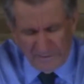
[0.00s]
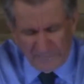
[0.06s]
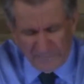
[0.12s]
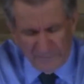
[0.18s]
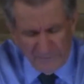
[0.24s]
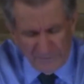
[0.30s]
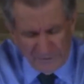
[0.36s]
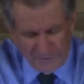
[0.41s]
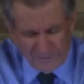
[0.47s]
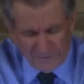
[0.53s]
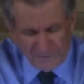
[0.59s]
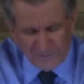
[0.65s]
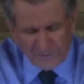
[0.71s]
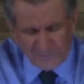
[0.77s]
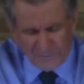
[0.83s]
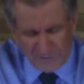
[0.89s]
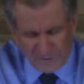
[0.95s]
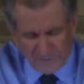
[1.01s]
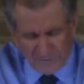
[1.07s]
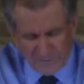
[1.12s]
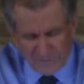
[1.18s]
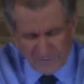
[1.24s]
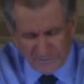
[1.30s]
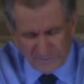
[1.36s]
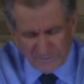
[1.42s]
through these
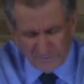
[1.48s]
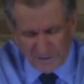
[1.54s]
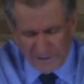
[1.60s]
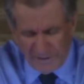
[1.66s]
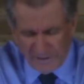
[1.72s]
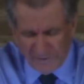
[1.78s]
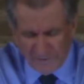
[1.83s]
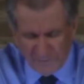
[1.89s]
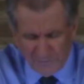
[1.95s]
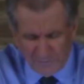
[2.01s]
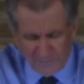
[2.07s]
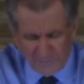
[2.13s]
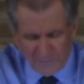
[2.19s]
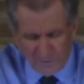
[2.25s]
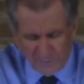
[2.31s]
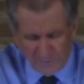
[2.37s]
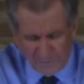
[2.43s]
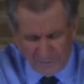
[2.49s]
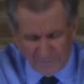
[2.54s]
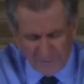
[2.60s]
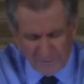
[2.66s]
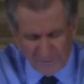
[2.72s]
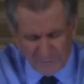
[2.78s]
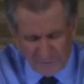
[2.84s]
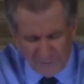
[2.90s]
instructions on how you told him
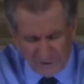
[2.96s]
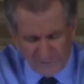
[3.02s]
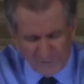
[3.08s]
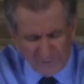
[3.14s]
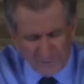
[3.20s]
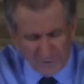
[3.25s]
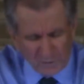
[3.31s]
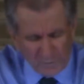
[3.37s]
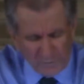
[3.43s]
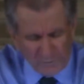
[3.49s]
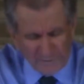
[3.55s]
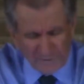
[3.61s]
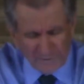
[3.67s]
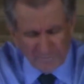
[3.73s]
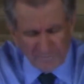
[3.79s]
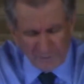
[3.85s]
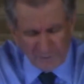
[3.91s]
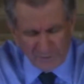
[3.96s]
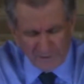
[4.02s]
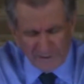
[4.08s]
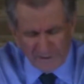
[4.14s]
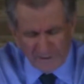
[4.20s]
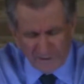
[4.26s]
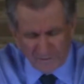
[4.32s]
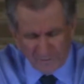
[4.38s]
to dress for glory and
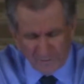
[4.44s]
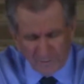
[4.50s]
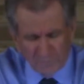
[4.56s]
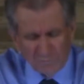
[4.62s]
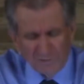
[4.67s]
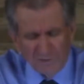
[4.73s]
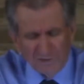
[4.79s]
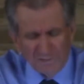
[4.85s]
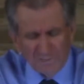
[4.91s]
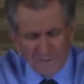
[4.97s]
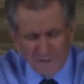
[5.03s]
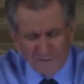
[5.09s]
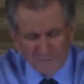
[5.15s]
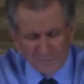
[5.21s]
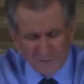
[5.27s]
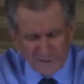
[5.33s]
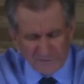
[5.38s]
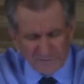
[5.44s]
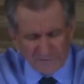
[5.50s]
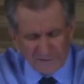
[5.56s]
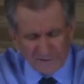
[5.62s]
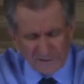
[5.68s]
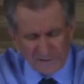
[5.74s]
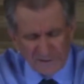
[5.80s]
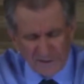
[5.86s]
beauty, how, Lord, we're to be dressed
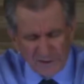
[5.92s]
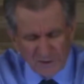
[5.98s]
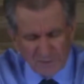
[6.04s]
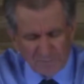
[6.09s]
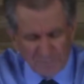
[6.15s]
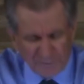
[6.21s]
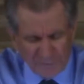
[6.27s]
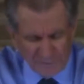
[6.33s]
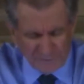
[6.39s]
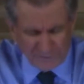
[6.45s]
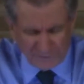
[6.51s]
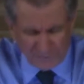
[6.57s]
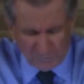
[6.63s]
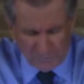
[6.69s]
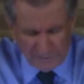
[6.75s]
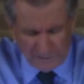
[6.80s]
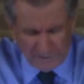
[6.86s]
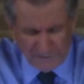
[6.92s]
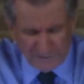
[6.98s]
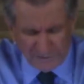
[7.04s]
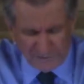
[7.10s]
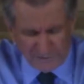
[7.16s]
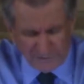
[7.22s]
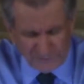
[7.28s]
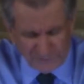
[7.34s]
in a spiritual way
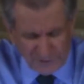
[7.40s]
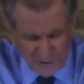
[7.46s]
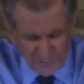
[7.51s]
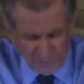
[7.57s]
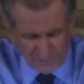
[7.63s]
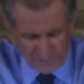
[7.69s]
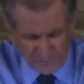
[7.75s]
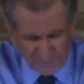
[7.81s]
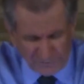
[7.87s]
just as he was